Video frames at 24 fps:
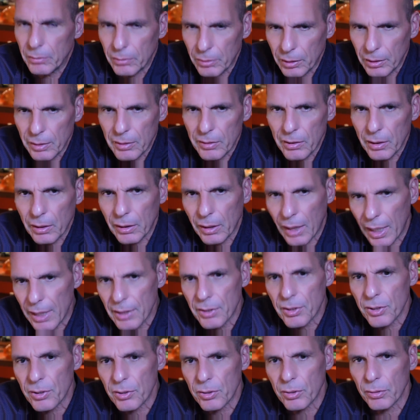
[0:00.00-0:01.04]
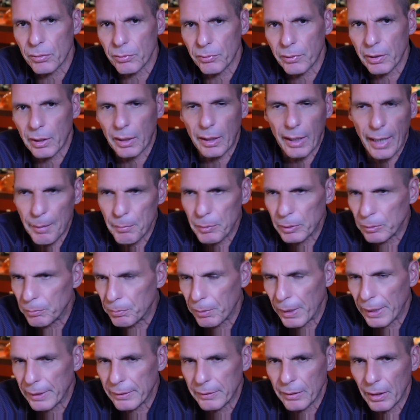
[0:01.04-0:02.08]
or it's a crisis of the climate
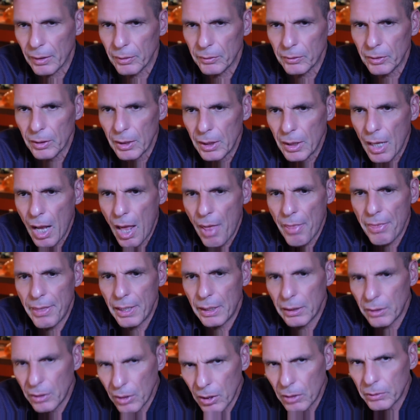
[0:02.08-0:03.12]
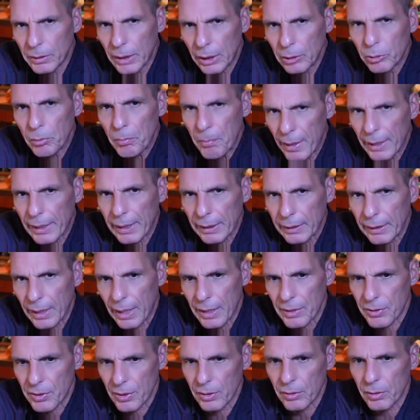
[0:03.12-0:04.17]
breakdown. They know how to
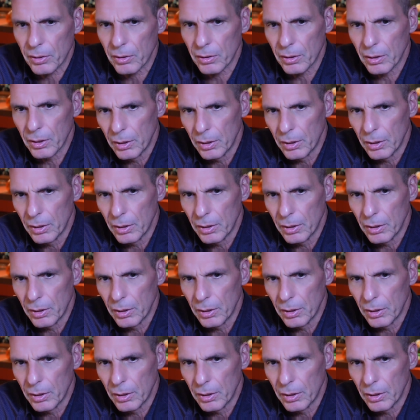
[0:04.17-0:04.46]
marketize it.